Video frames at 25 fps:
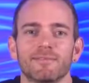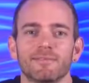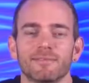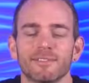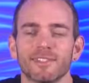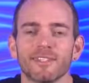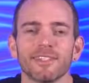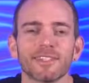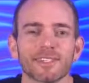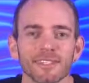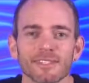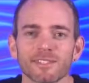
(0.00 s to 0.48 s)

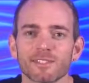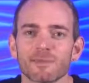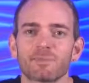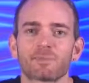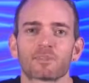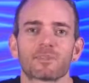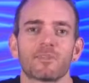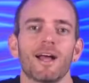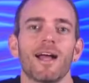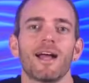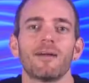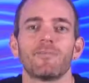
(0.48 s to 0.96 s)
Click the
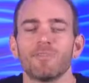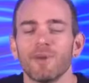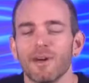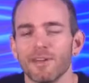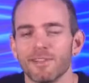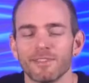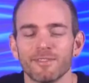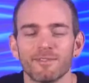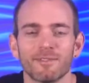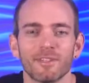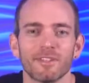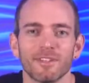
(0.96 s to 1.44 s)
subscribe
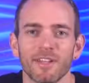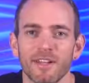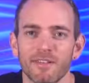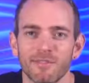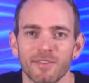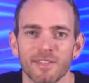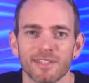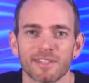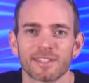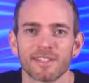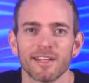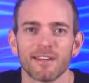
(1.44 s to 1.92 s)
button if you love
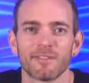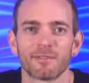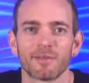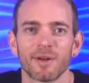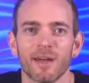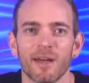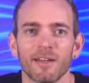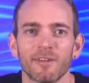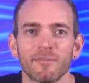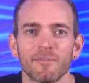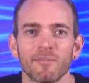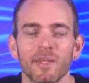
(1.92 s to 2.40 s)
this stuff,
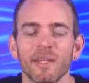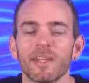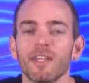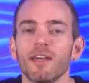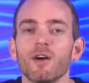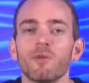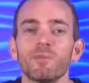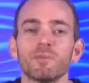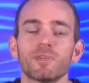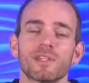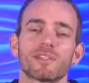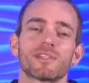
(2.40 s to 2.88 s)
right? It
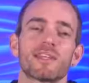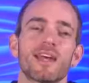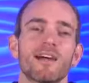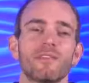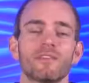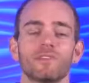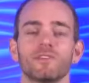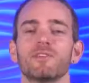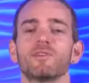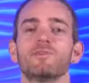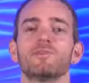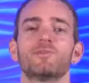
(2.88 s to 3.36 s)
helps us out
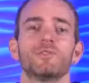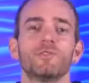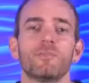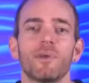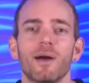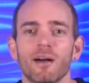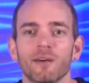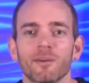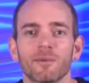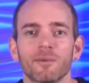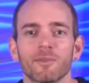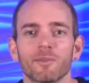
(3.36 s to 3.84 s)
in the YouTube
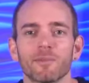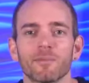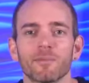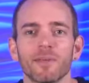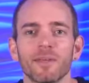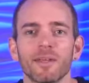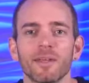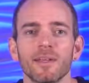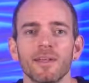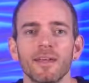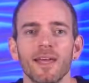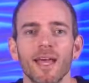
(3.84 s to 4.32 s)
algorithm
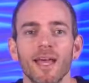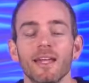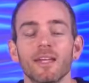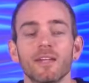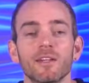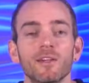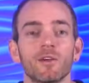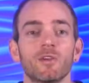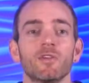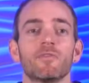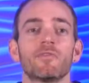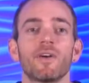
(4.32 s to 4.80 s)
and it
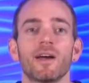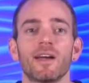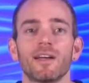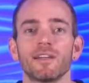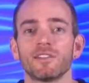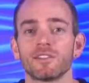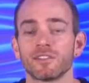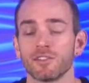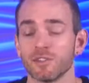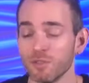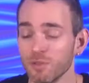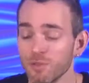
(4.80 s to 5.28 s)

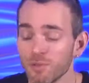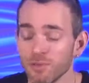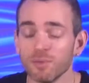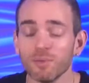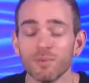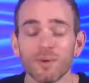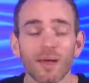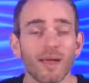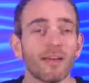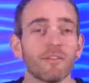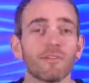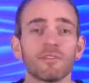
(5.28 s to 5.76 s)
notifies
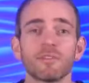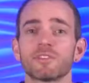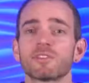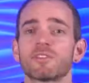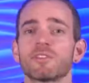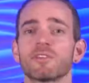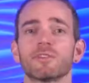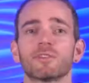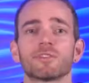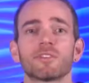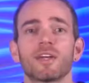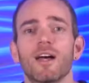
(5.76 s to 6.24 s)
you every
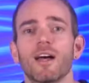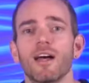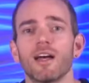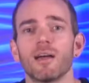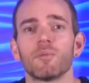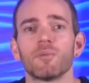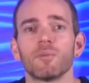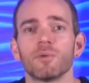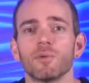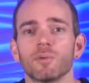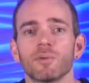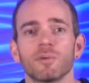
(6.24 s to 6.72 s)
single
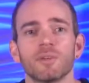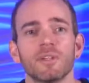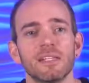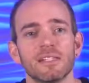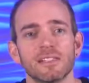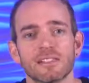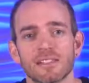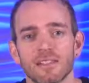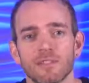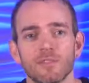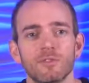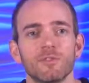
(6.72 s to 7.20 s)
time we
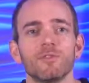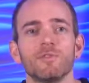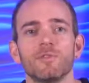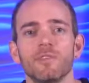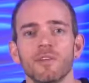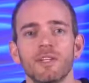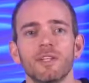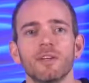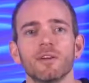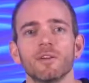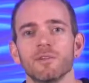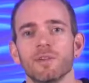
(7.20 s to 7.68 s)
release a new
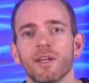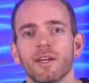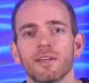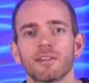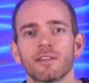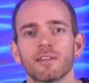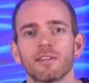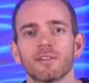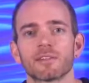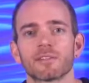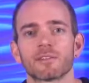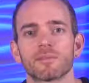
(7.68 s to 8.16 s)
video like
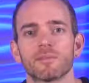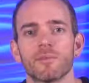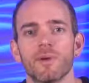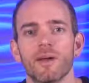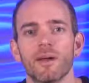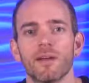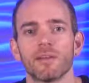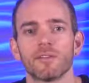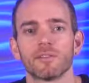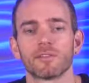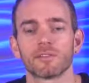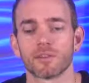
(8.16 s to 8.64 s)
this,
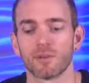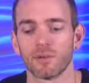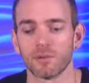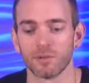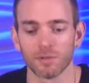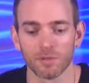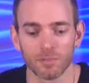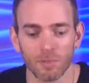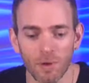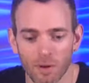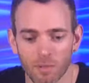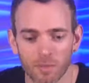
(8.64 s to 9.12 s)
right? So
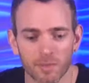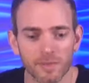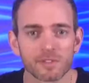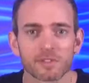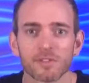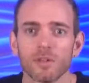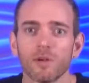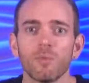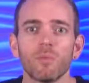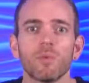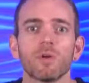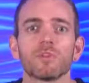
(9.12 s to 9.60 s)
you always
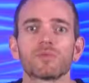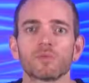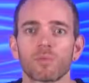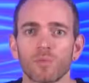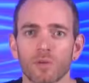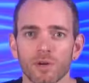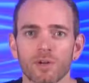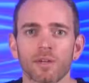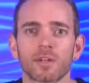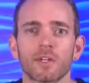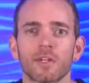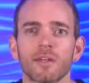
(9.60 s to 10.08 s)
know what's
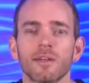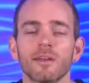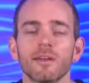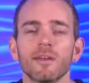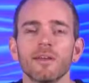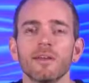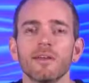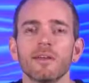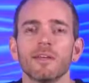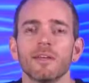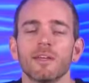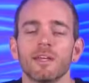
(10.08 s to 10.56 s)
working
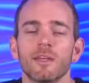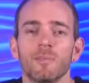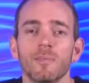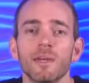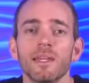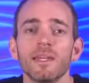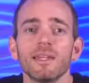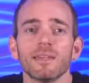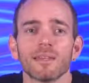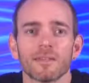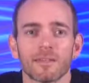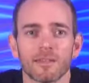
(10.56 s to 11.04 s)

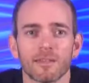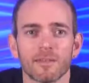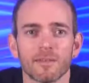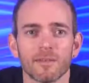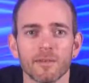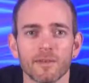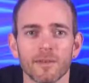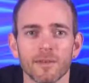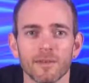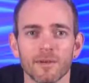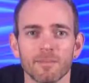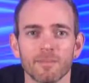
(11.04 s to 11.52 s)
immediately.
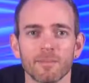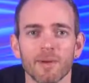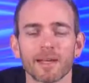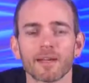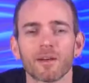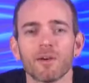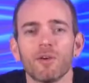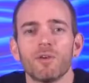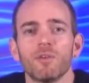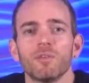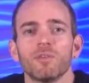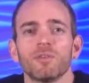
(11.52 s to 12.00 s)
My
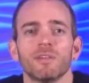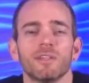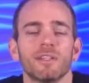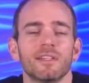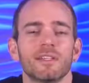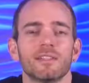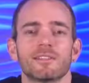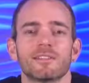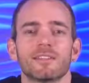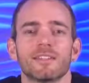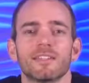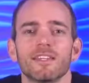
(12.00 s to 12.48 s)
goal
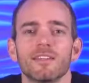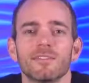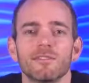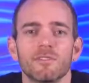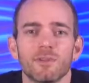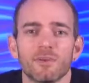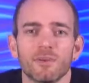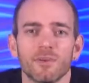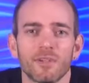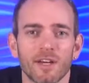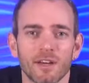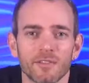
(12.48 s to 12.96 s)
is to give
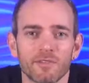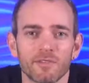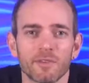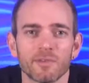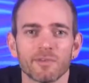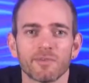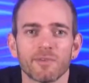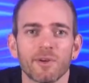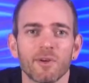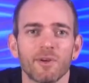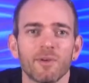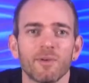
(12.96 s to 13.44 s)
you enough
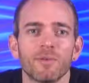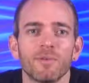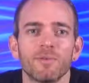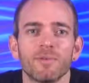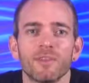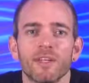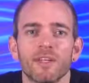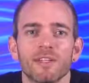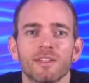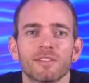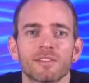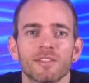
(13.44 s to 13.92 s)
info
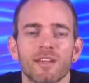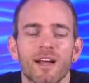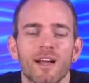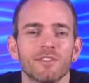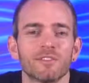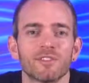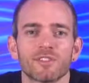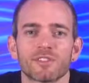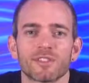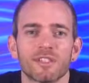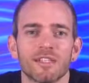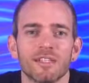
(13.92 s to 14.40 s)
that it's
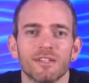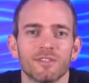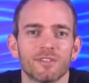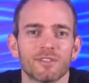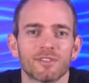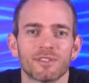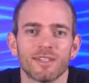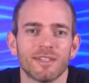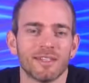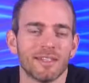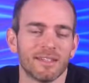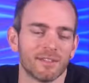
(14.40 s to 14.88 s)
not just an
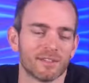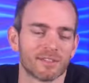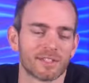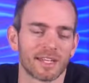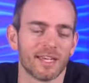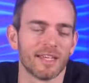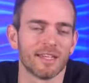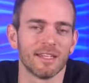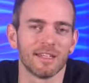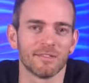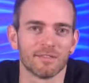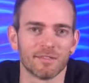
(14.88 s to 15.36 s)

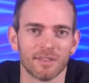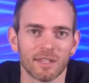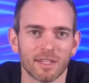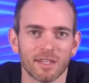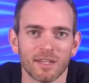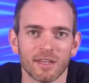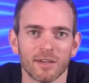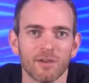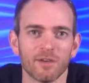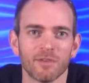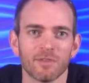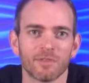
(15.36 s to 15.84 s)
entertaining
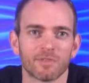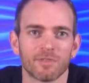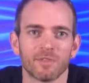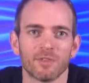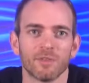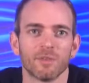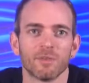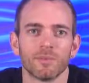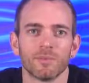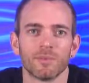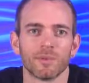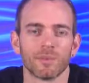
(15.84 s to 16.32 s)
video
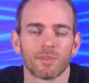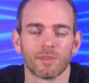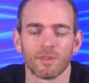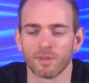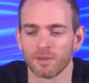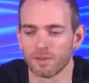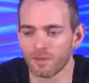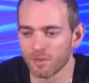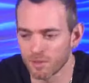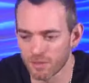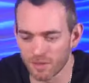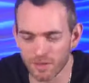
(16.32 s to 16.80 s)
filled with
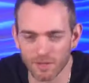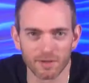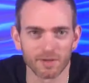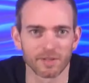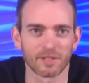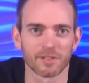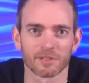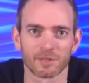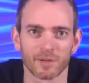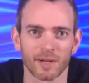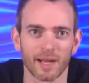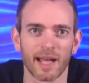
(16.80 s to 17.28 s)

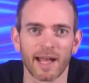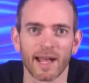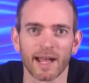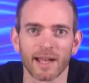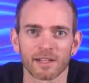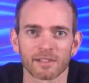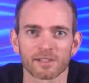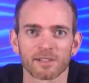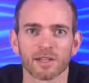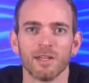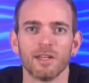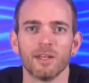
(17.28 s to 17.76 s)
theories or
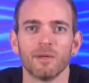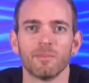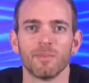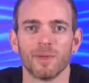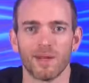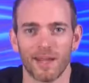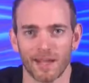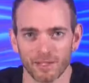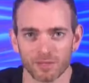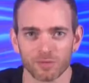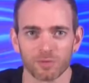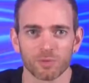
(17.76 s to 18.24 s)
hacks,
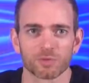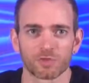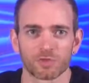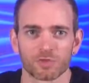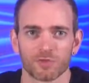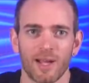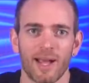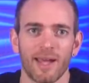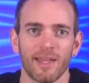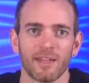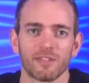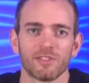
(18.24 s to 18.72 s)
but actual
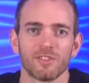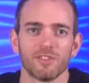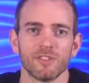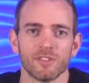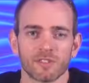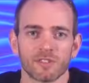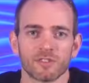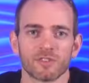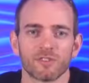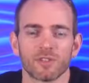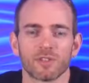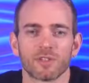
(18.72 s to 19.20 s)
strategies
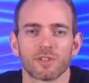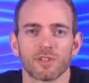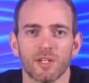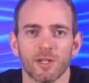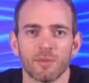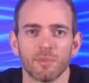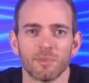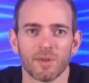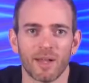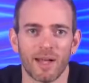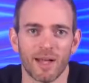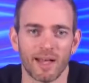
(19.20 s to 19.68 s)
that you're going to
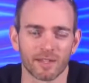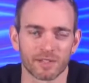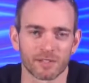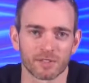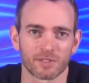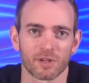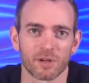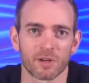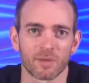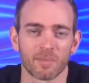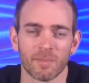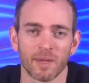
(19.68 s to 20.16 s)
apply to
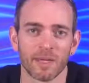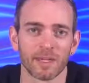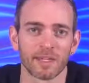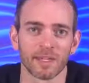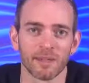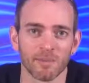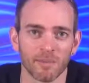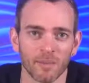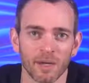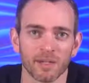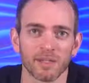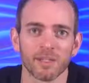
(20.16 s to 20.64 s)
start
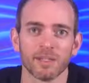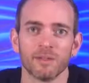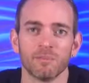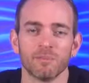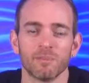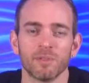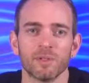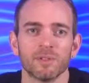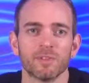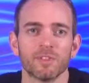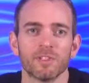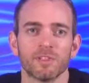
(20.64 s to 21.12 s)
making money and
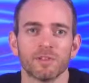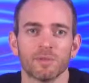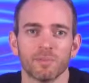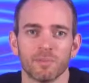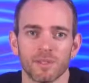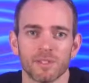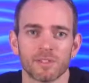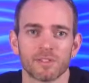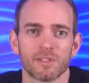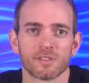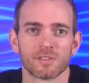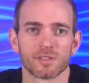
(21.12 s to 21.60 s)
building your
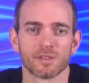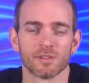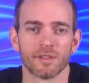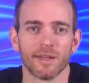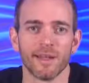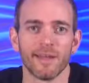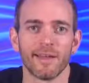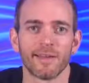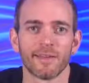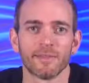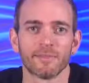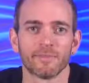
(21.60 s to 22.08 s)
business
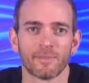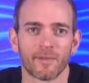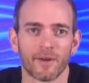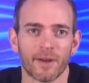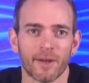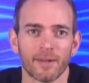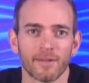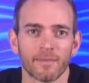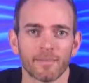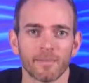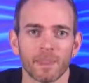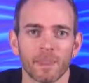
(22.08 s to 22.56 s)
online,
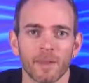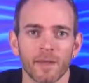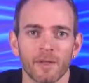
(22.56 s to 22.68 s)
right?